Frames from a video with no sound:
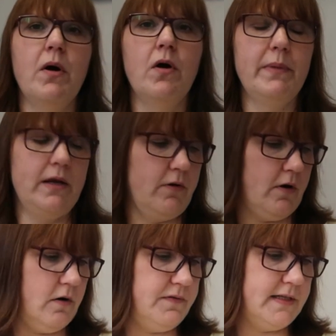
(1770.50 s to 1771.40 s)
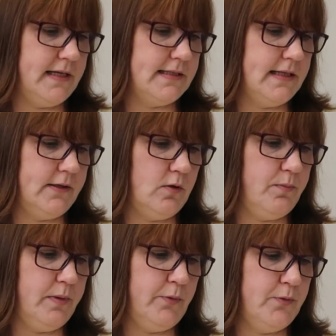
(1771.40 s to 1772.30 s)
Hobbycraft. It's a little
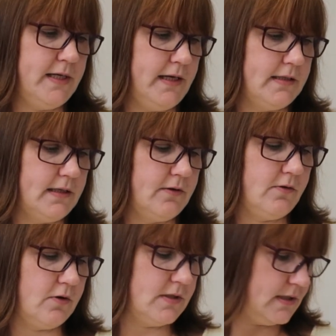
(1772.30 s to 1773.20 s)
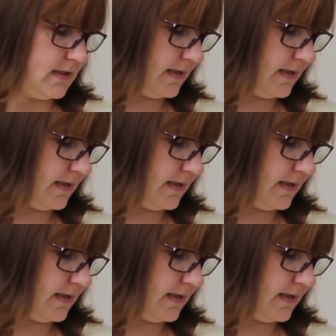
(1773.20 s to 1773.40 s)
blue ticked cross